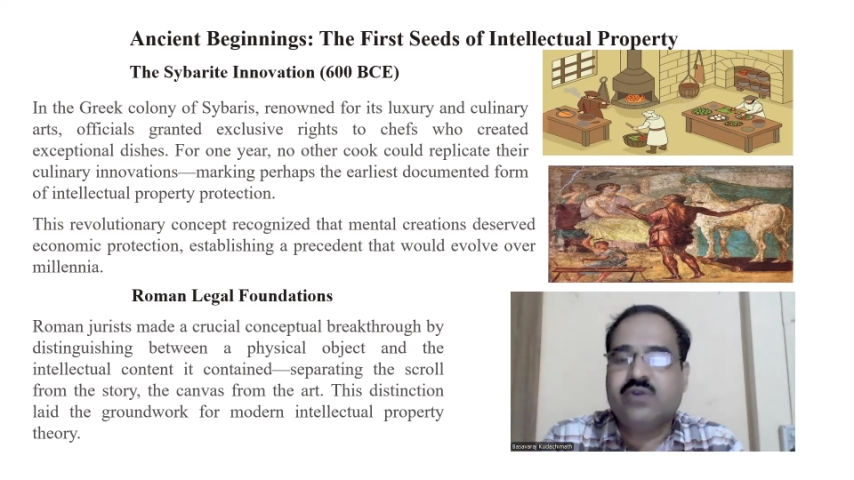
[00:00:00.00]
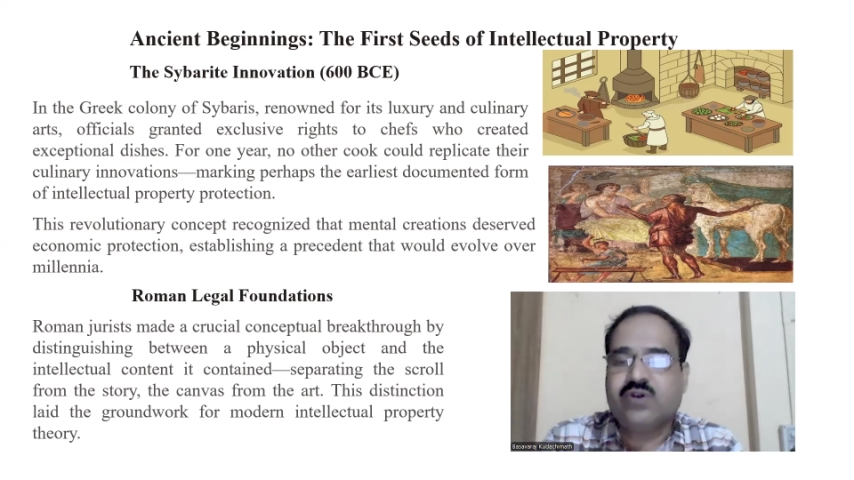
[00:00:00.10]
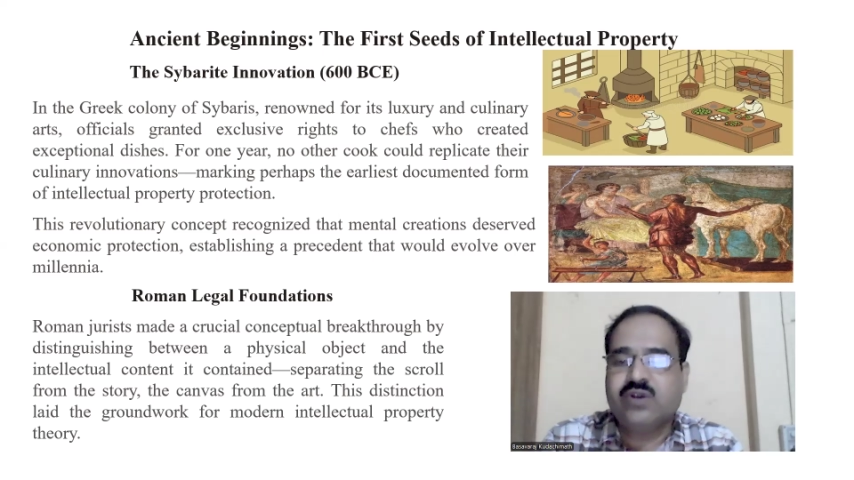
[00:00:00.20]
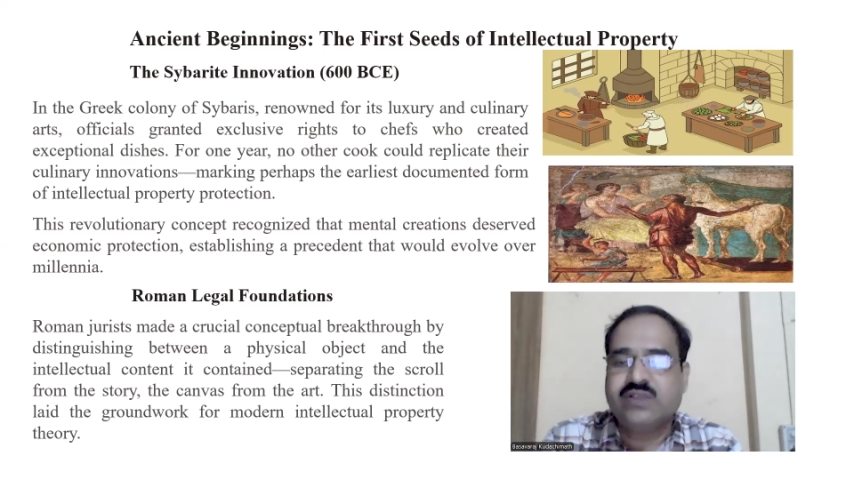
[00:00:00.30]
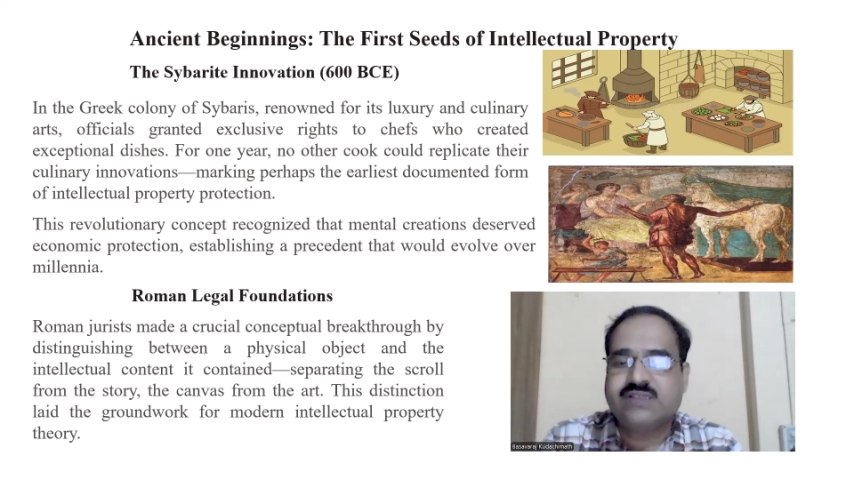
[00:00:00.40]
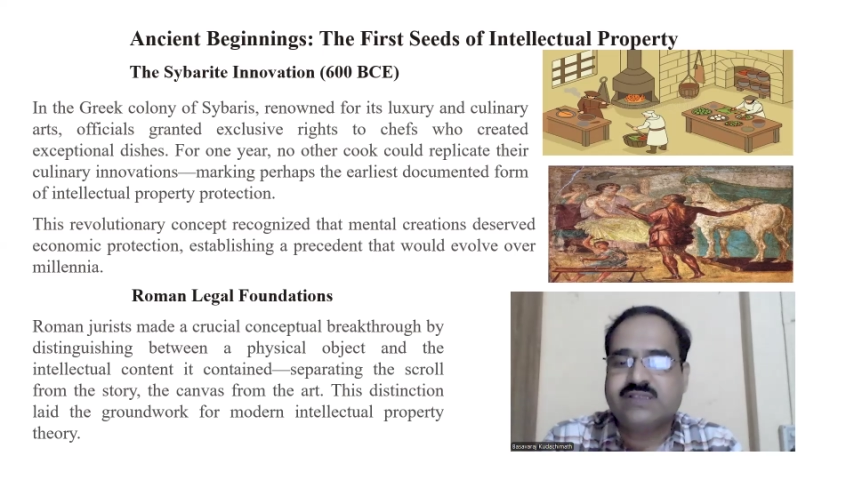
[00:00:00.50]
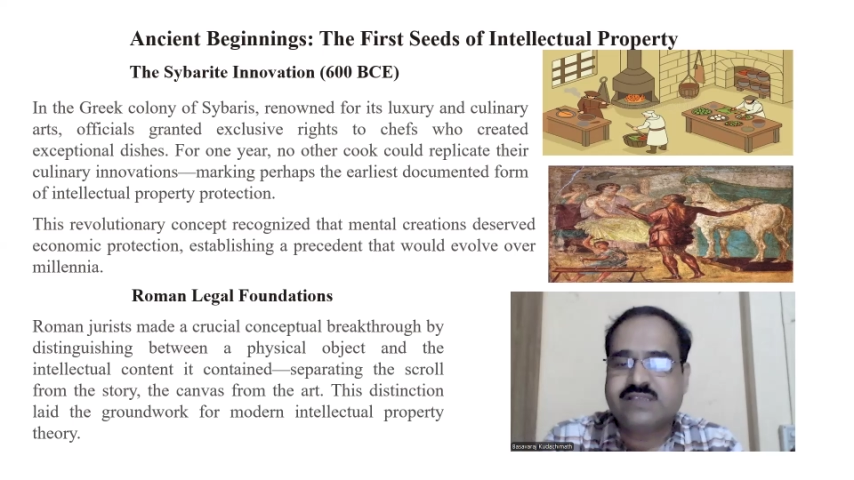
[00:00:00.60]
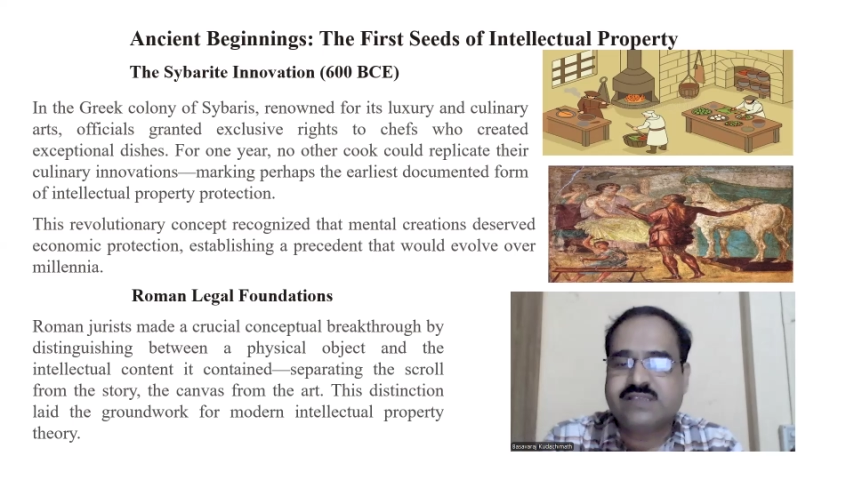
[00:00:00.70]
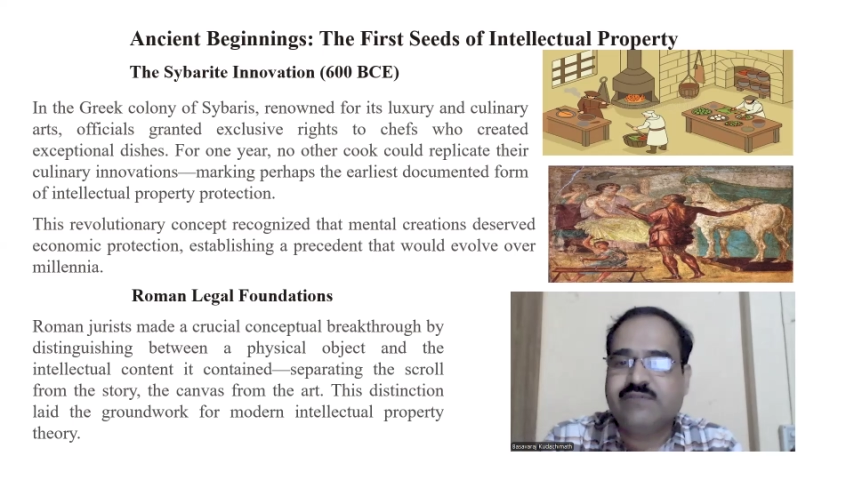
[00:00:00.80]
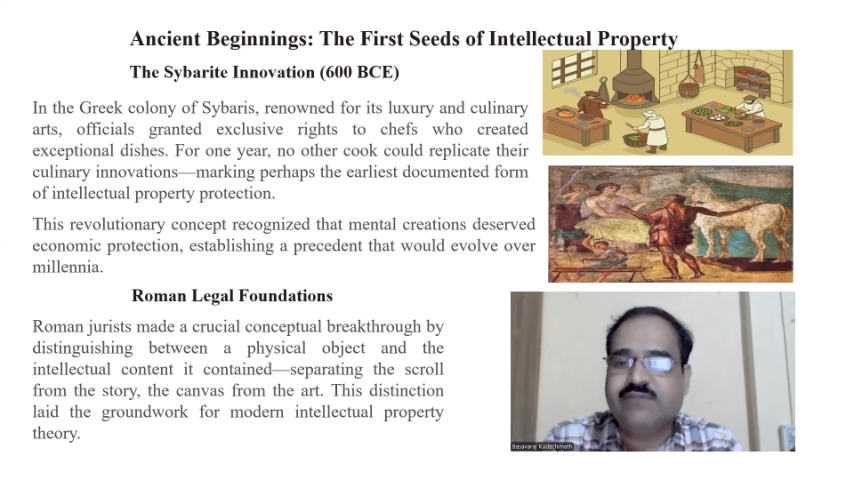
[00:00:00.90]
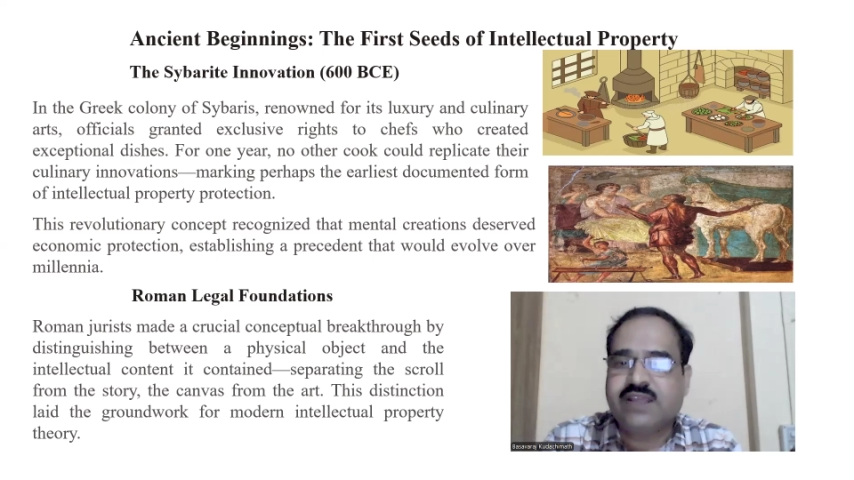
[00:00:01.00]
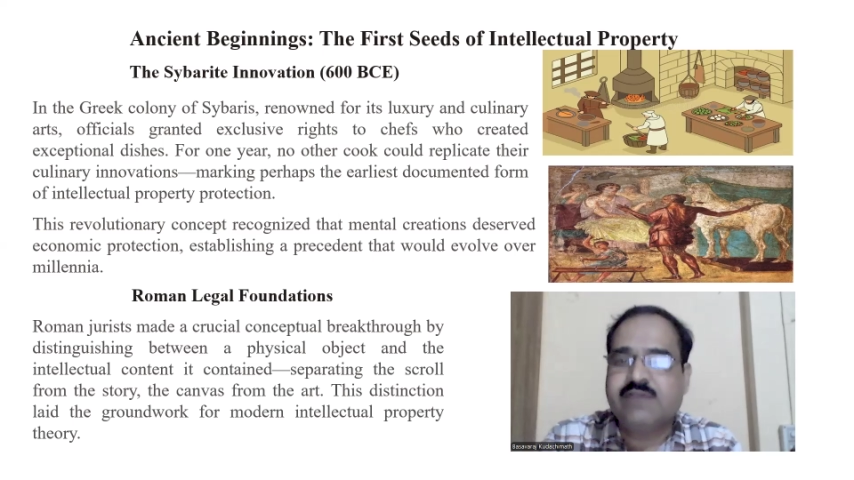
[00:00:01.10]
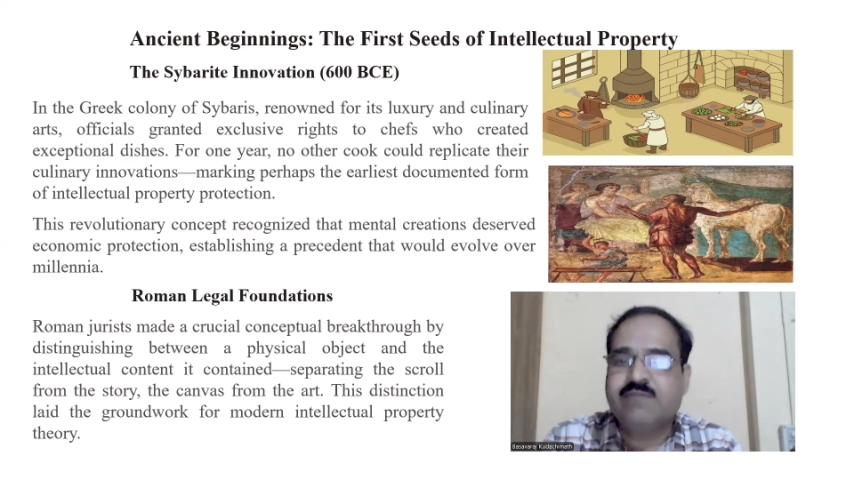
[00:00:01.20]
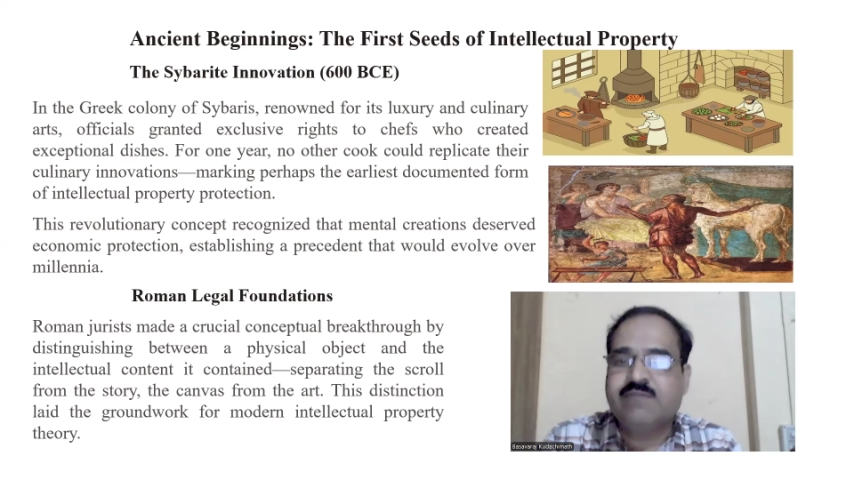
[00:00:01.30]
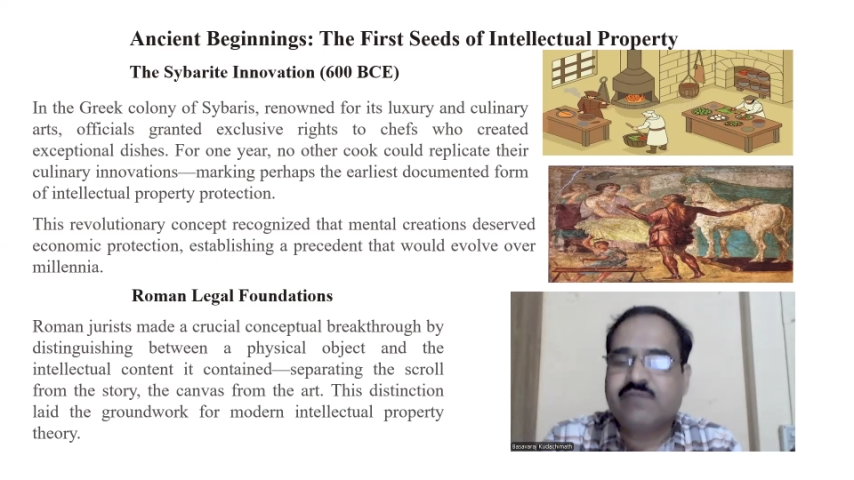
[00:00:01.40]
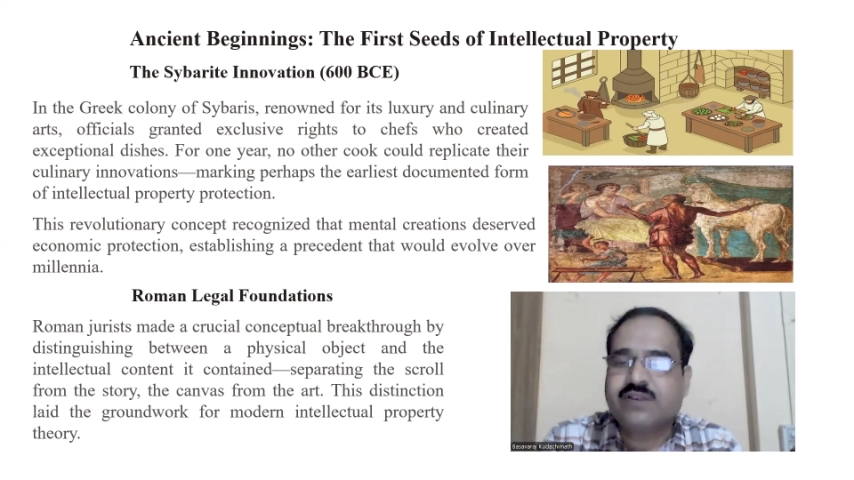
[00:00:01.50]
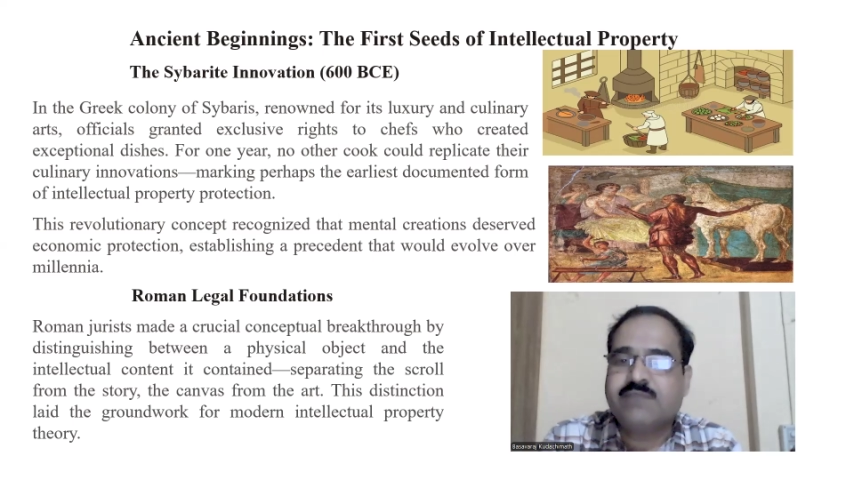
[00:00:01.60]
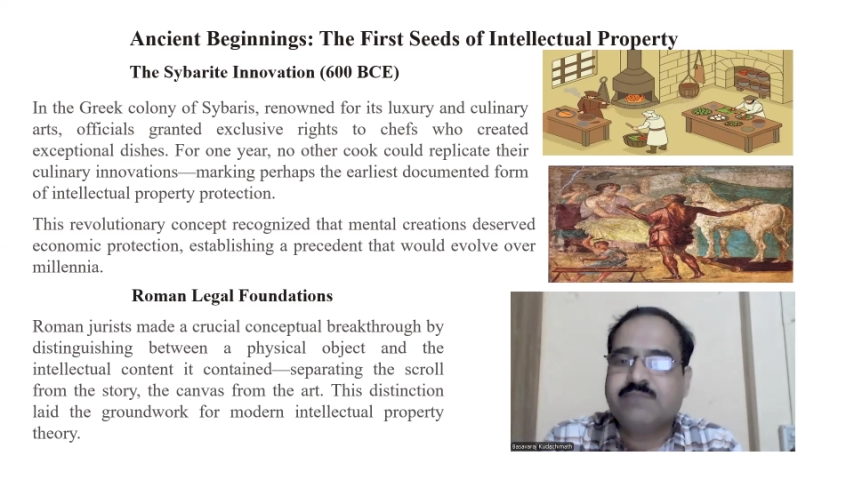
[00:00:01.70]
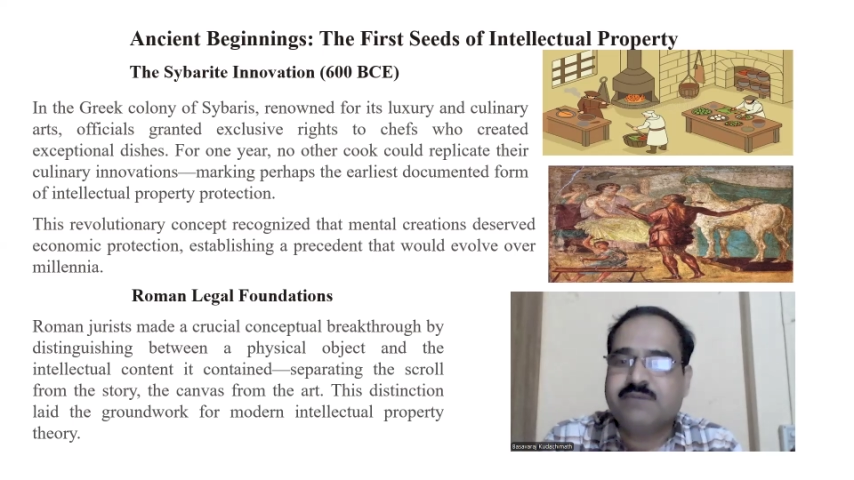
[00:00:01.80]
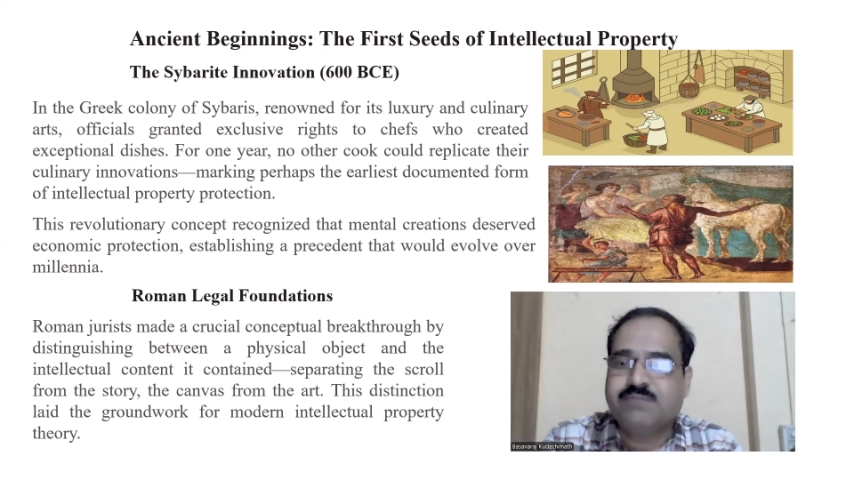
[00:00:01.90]
do you call as safety for
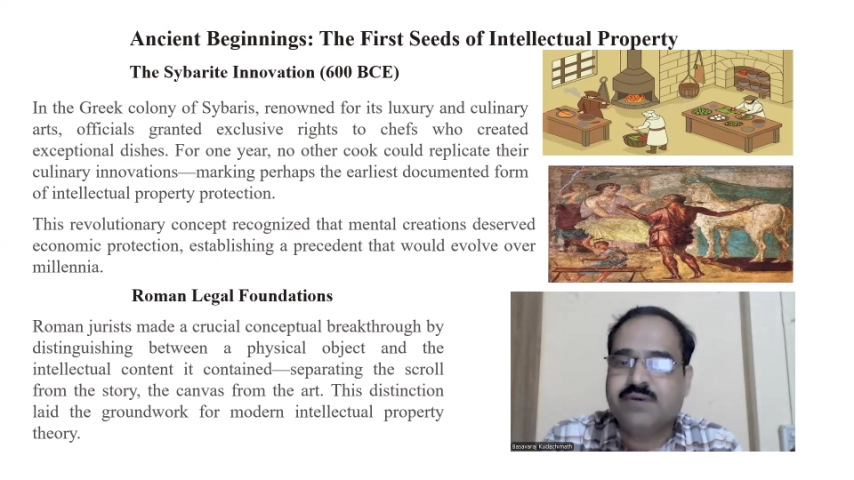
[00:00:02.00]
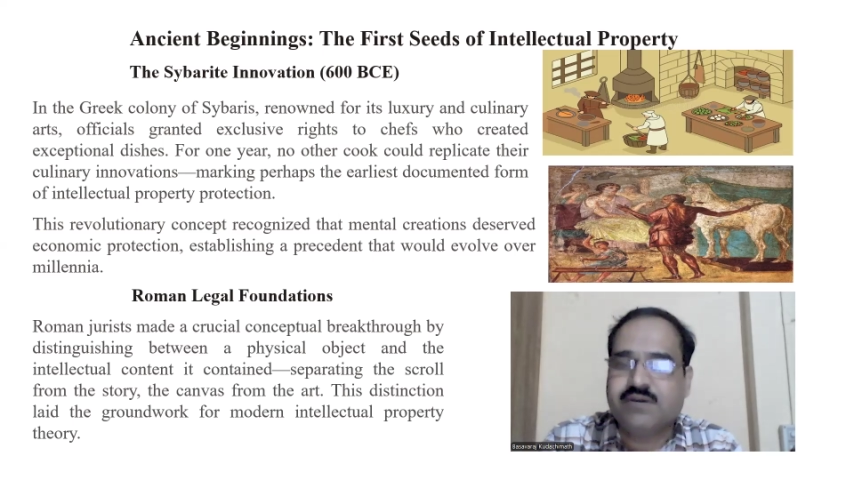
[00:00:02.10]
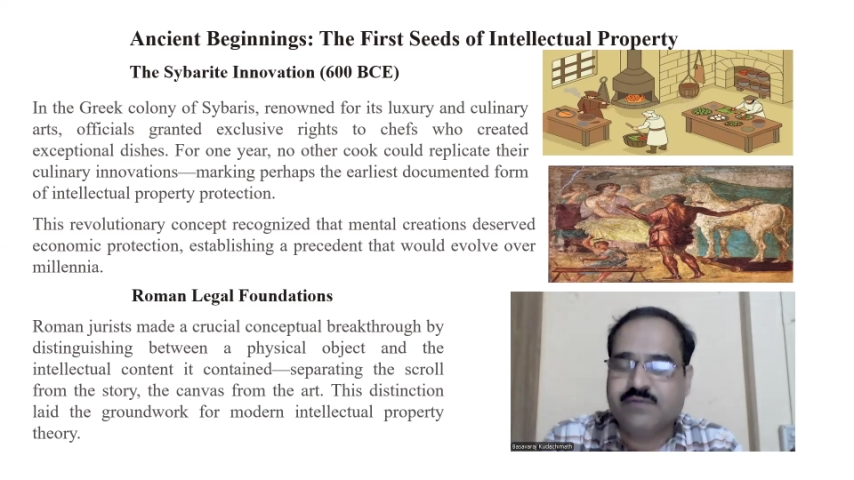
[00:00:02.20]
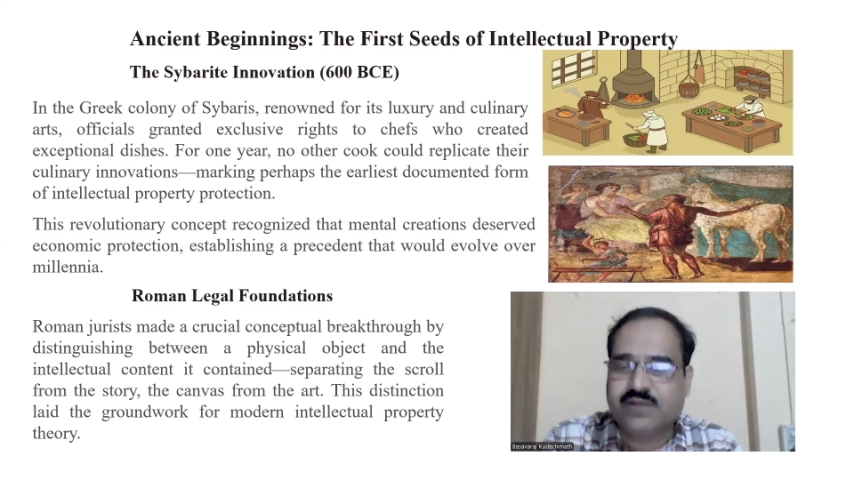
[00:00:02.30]
the people,